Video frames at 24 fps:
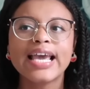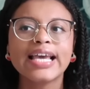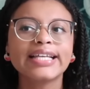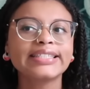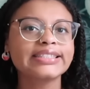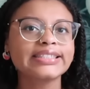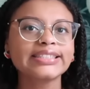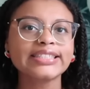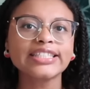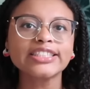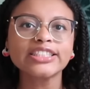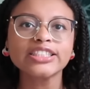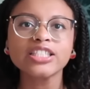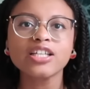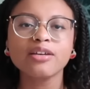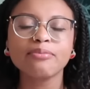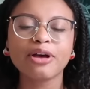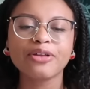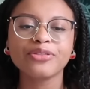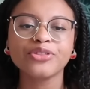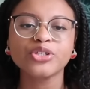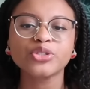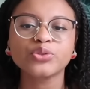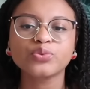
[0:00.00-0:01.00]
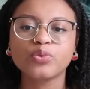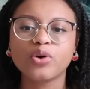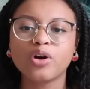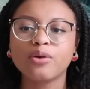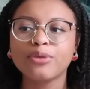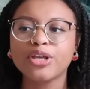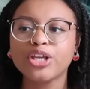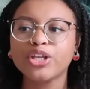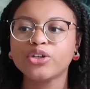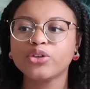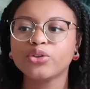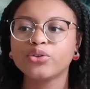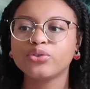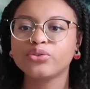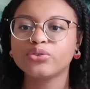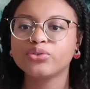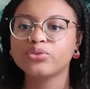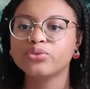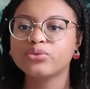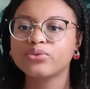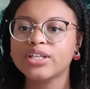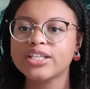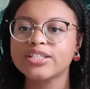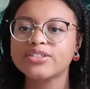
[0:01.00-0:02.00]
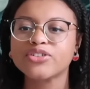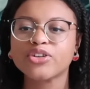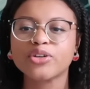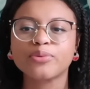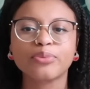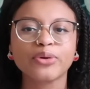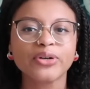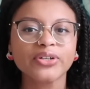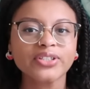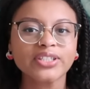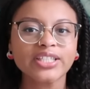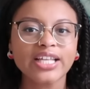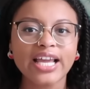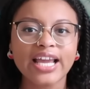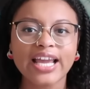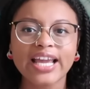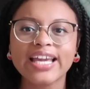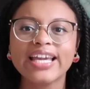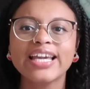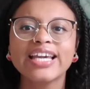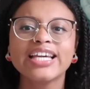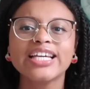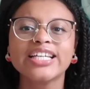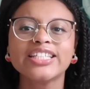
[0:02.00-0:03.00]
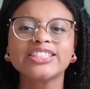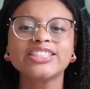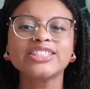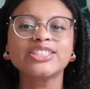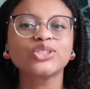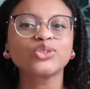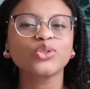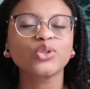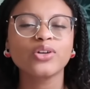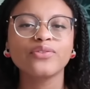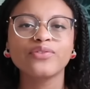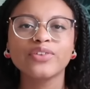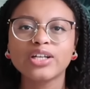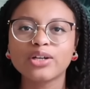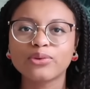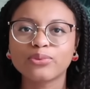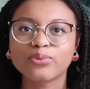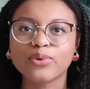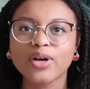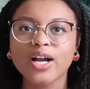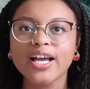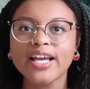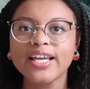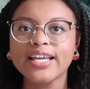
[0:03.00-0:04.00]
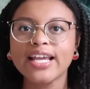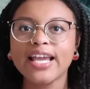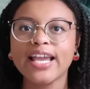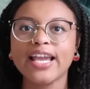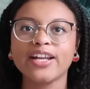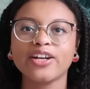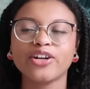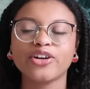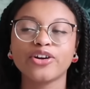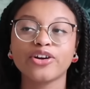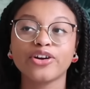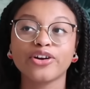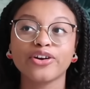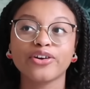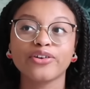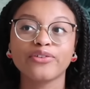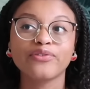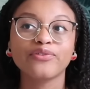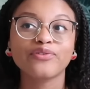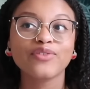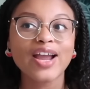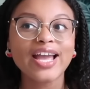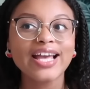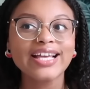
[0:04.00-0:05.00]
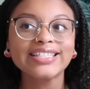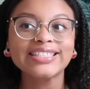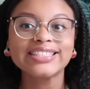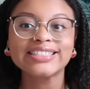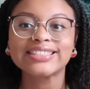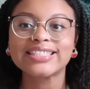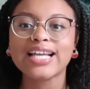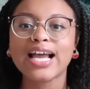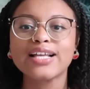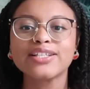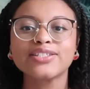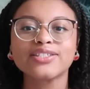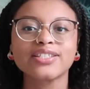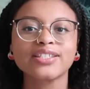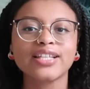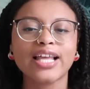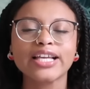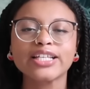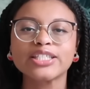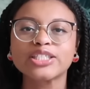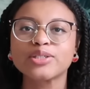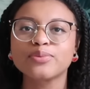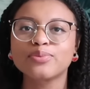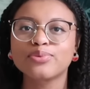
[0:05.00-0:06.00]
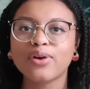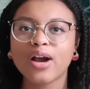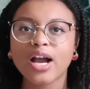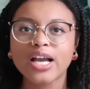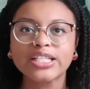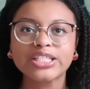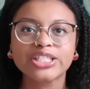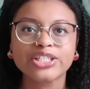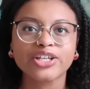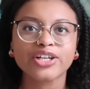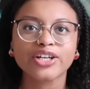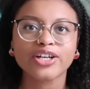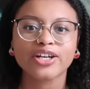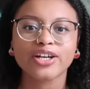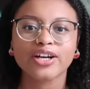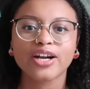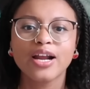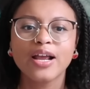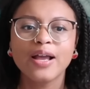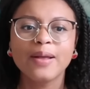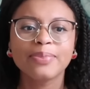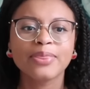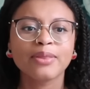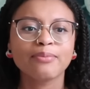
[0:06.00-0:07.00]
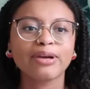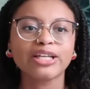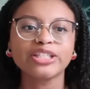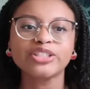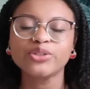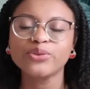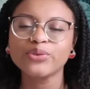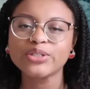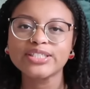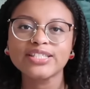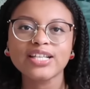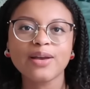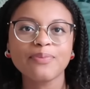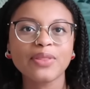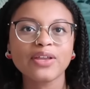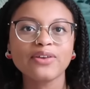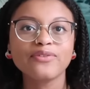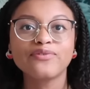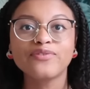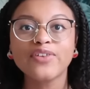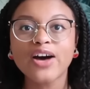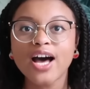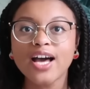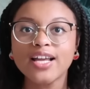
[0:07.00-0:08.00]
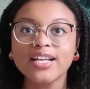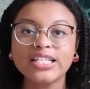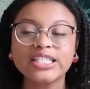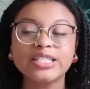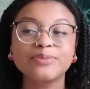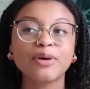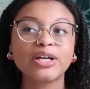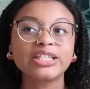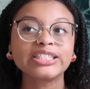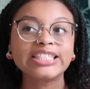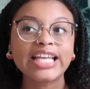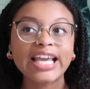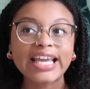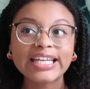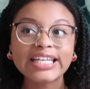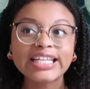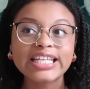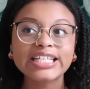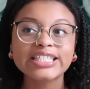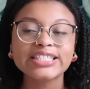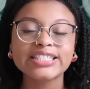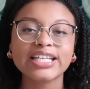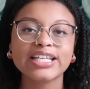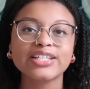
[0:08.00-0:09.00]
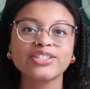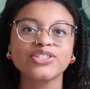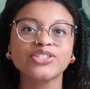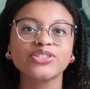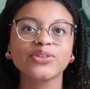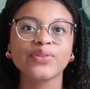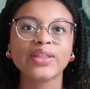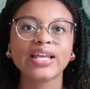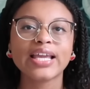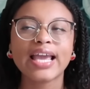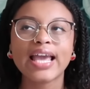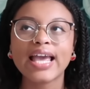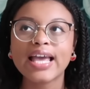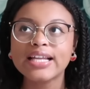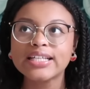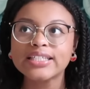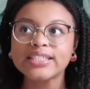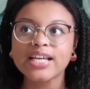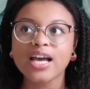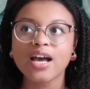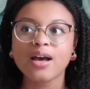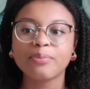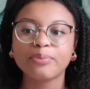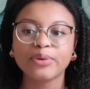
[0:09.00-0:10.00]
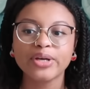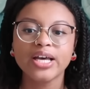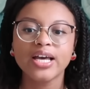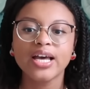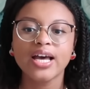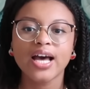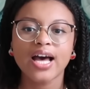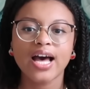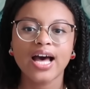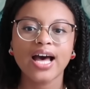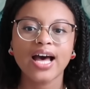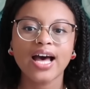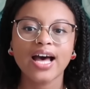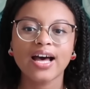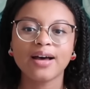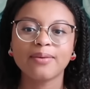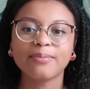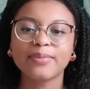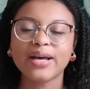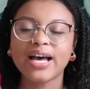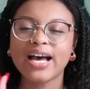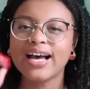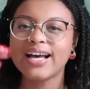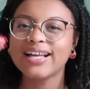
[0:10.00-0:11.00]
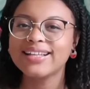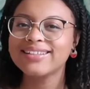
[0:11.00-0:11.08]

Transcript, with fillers: It's essentially about this woman who, it's her birthday, she she's sort of in a rut and her friend decides to like surprise her by doing something fun and spontaneous and so they end up um,